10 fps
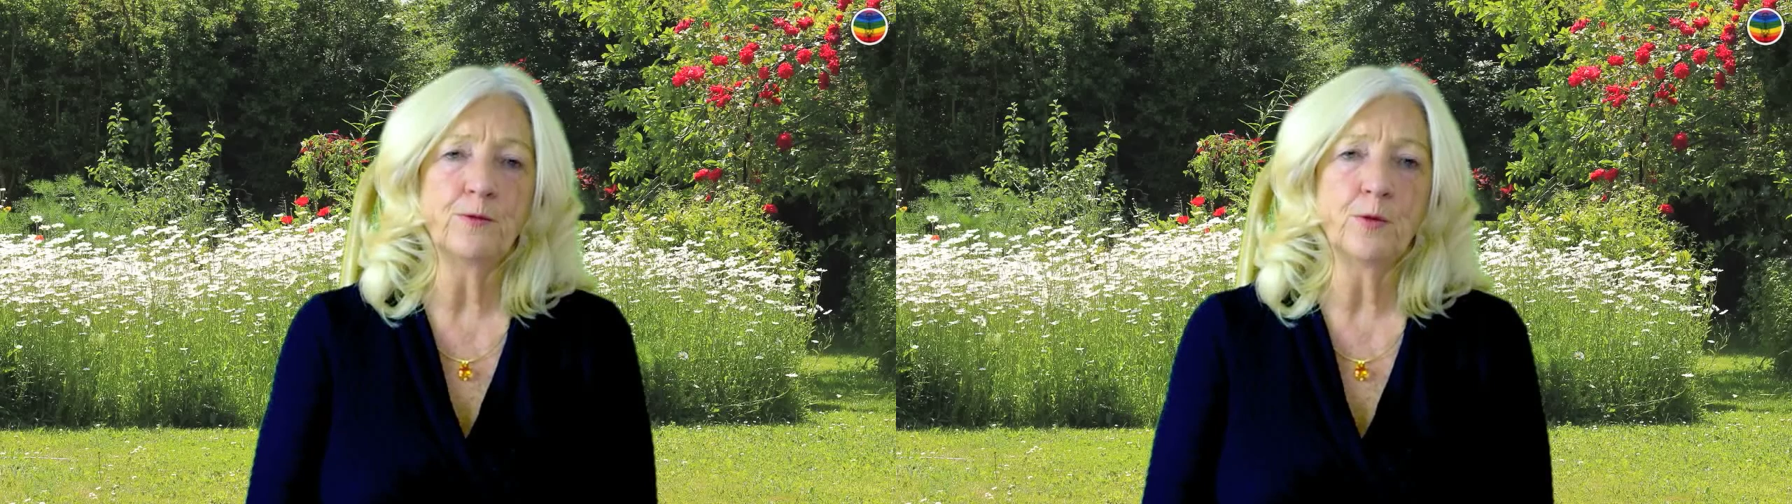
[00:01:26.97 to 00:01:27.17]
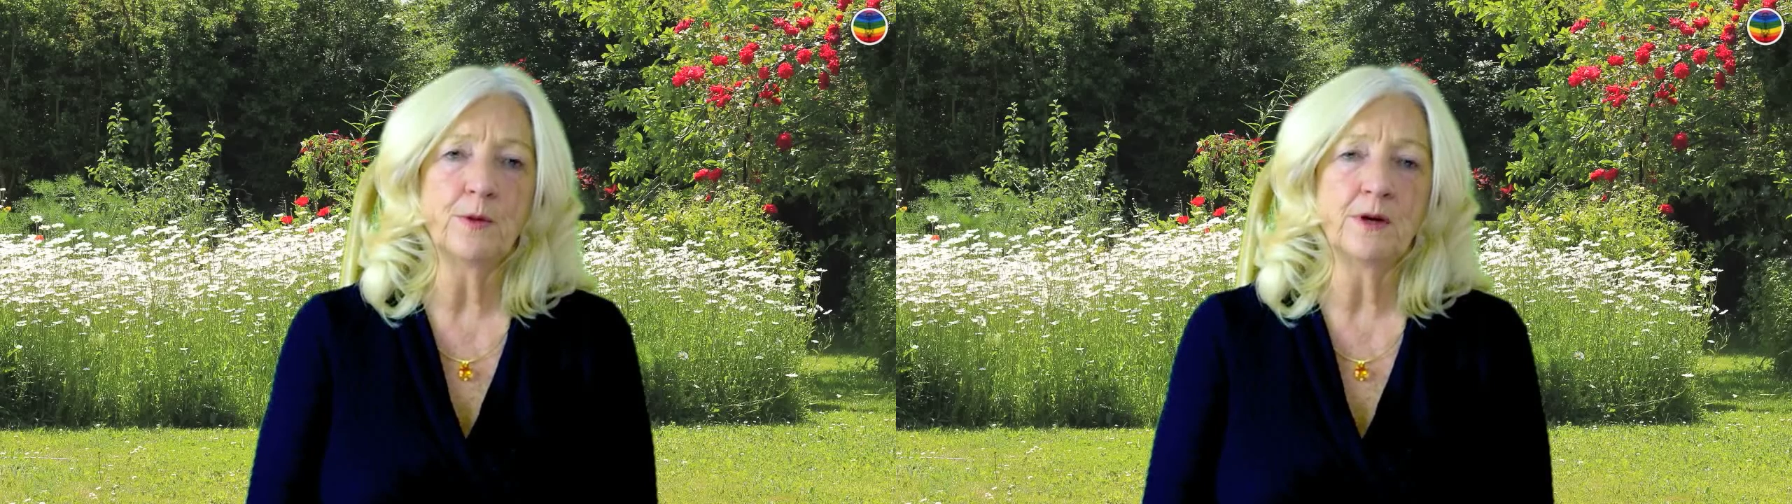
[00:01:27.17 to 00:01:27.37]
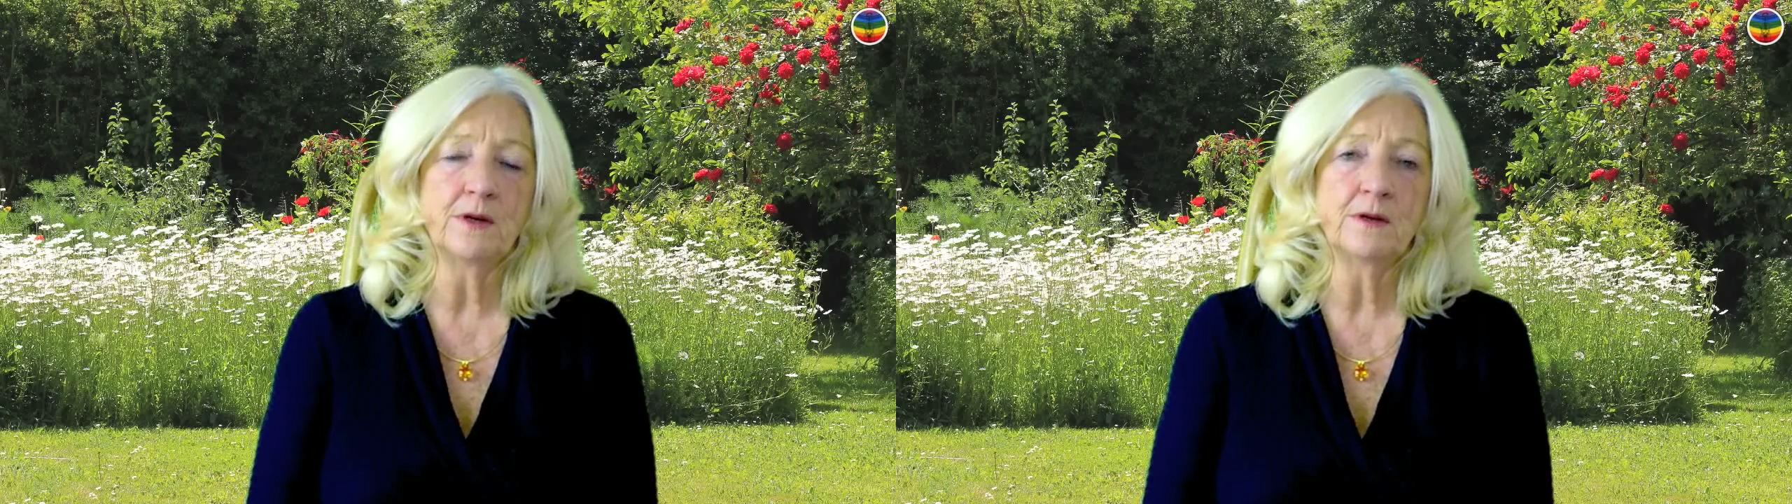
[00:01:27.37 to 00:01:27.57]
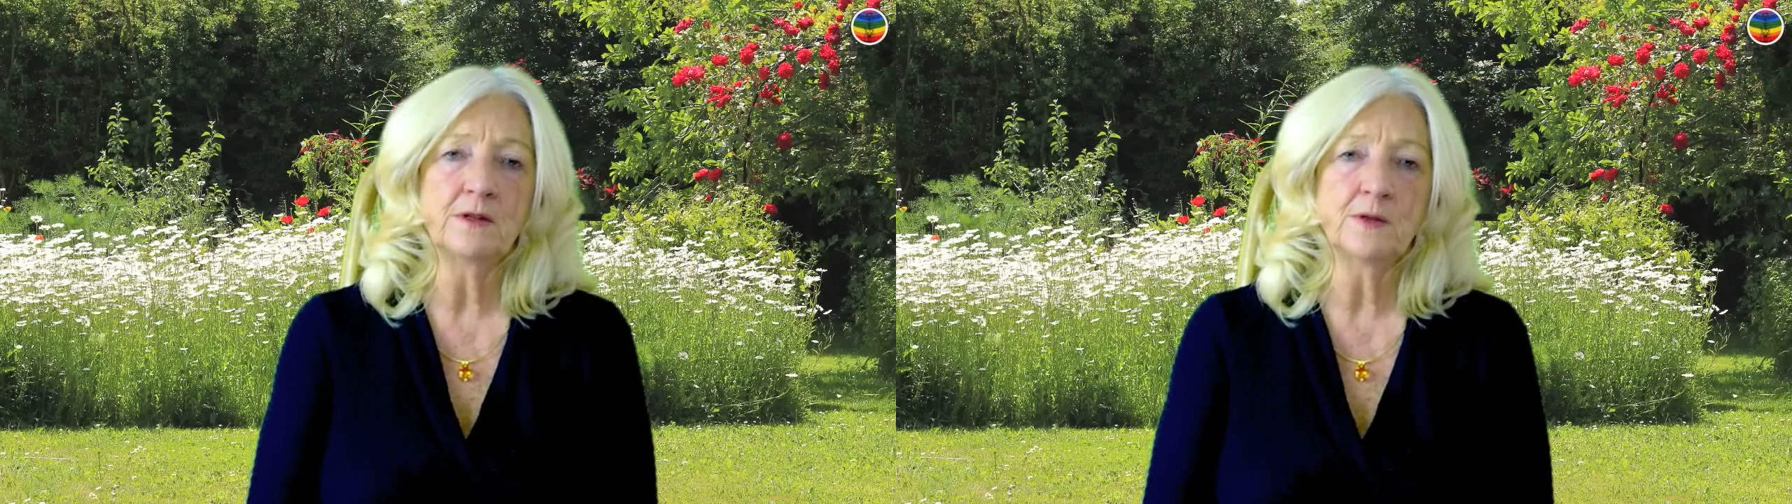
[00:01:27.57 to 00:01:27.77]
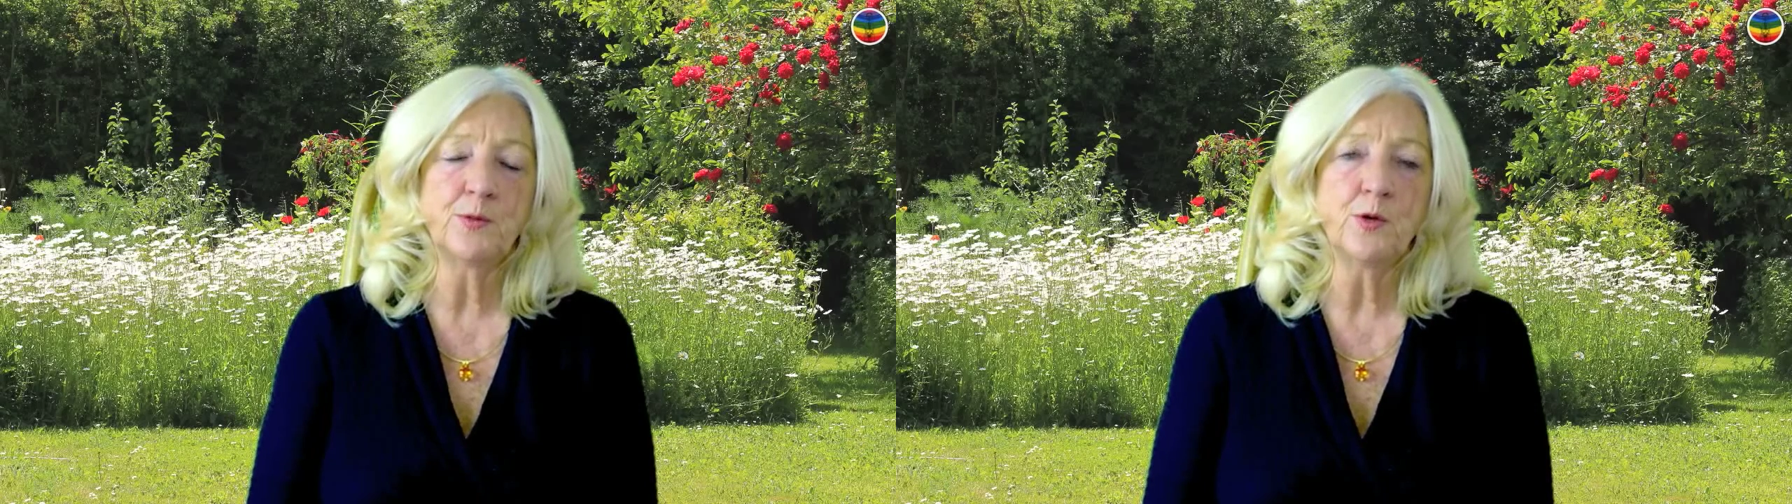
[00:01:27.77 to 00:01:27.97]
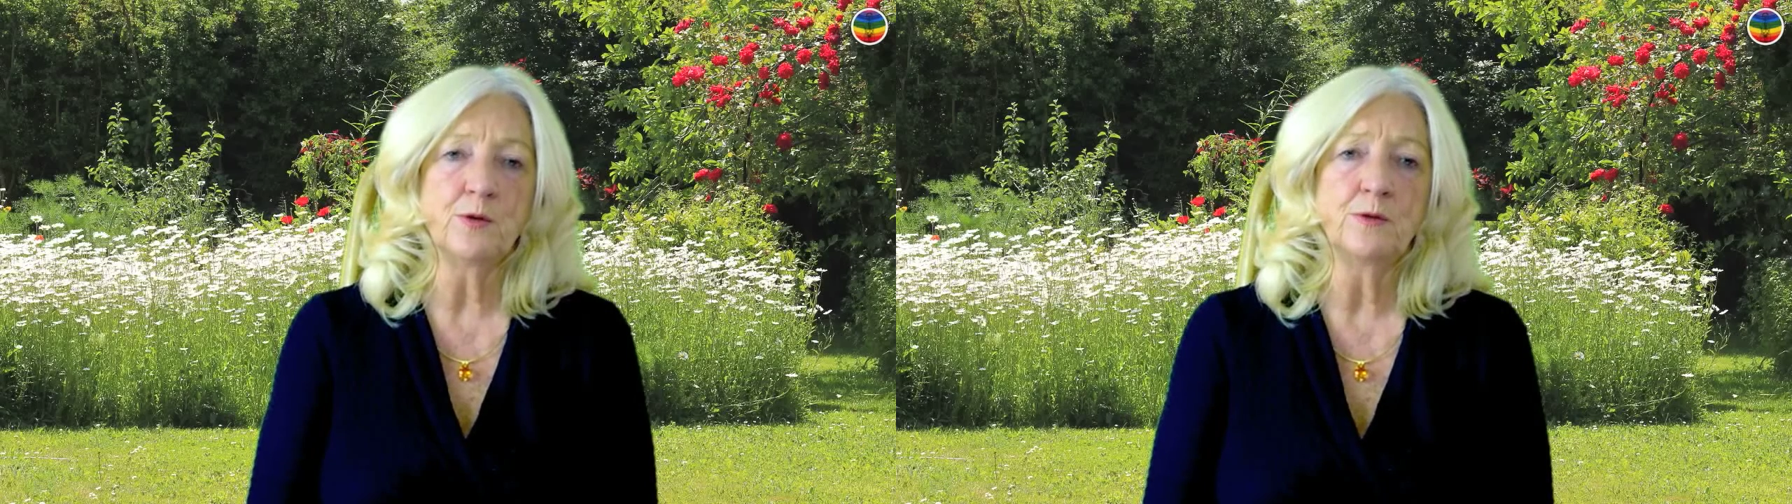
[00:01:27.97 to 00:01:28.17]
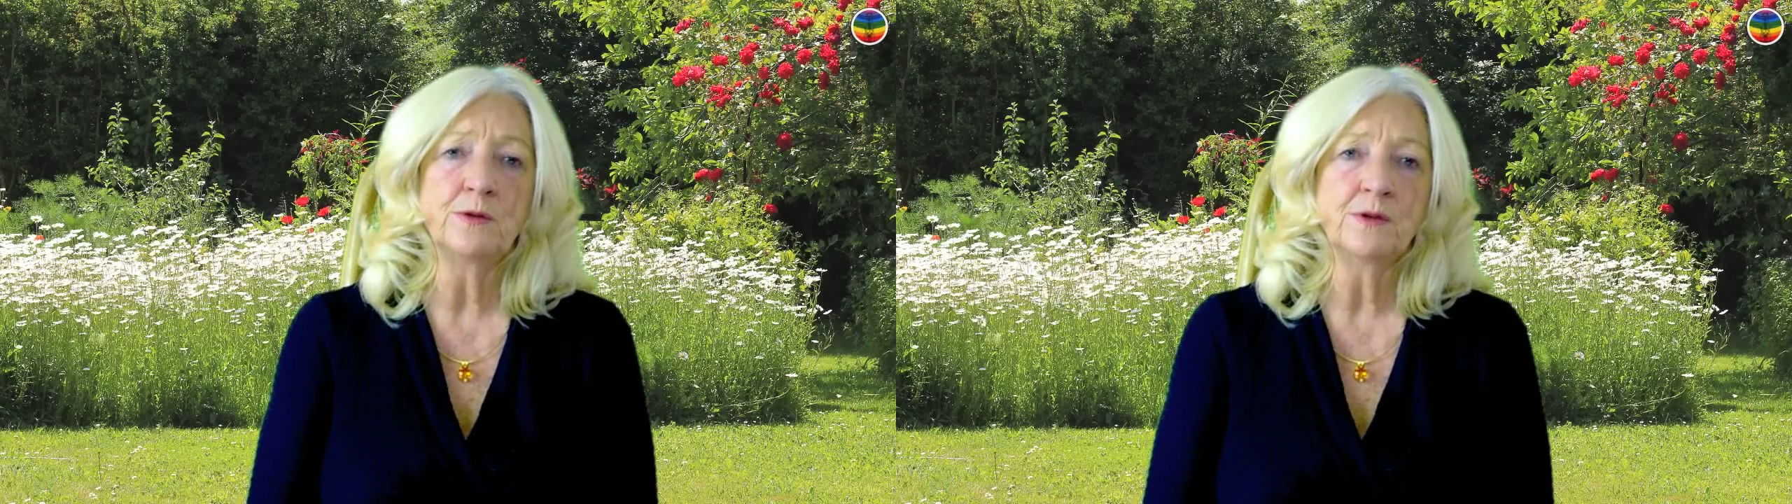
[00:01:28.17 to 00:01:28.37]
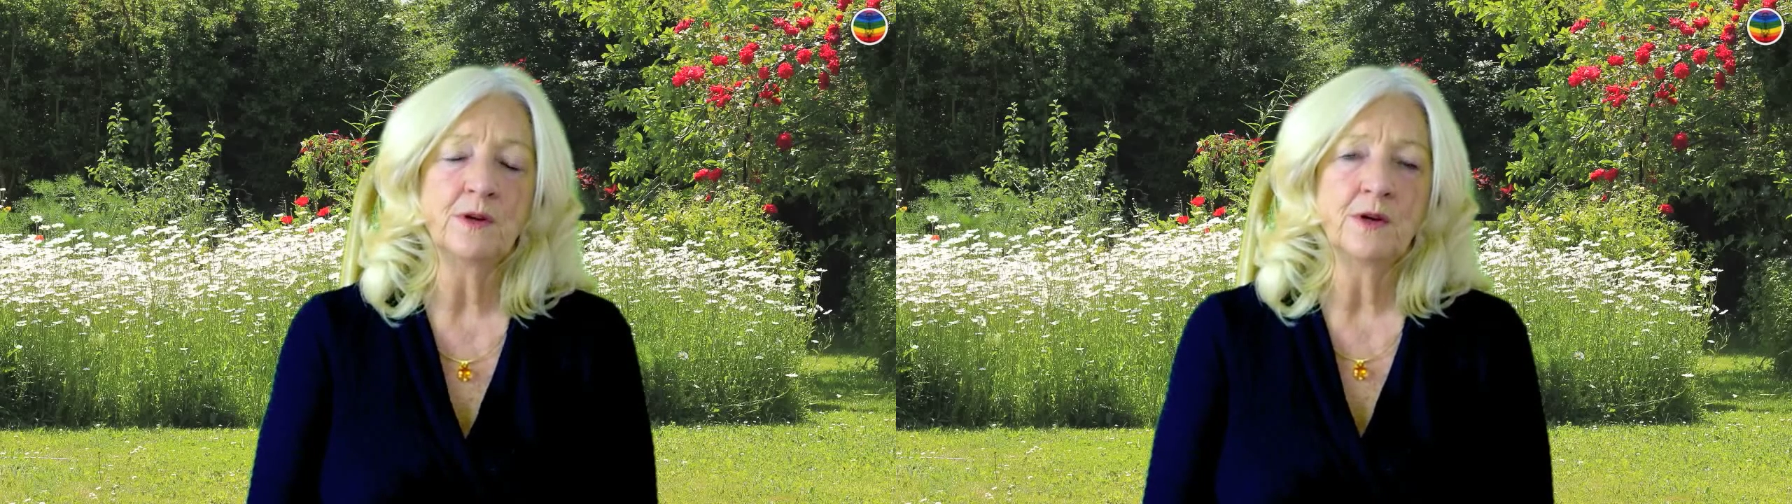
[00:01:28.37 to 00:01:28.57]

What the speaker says: formula, Spruce,